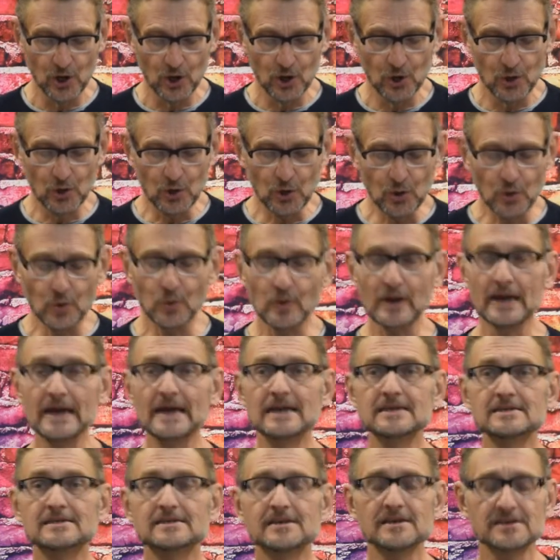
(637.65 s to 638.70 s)
Who
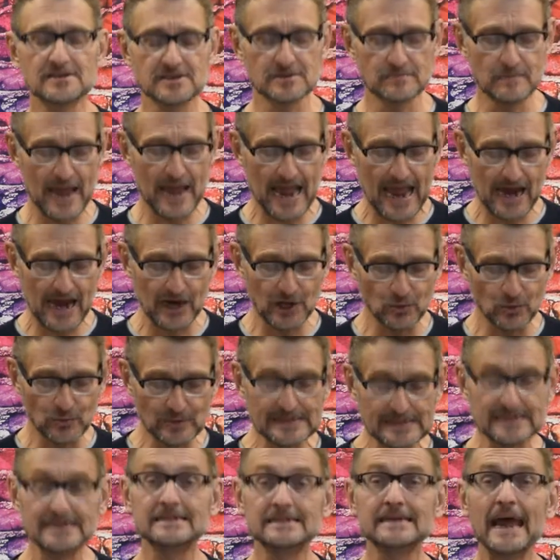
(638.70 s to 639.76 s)
is this man who
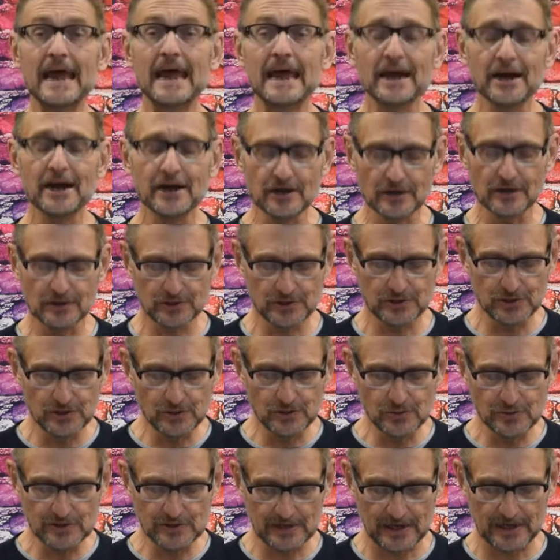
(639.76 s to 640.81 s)
would dare
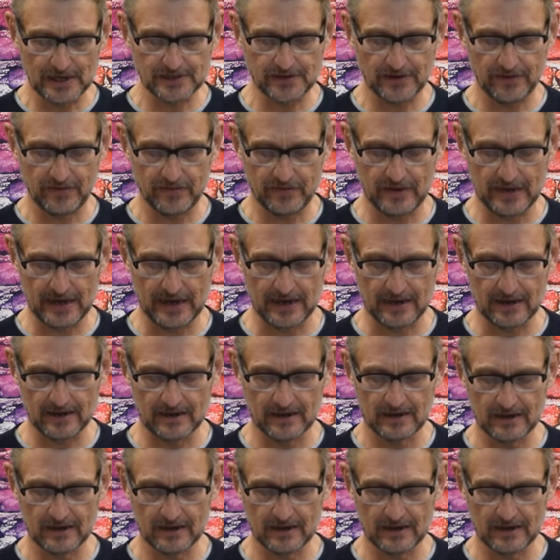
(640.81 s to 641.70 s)
do such a thing?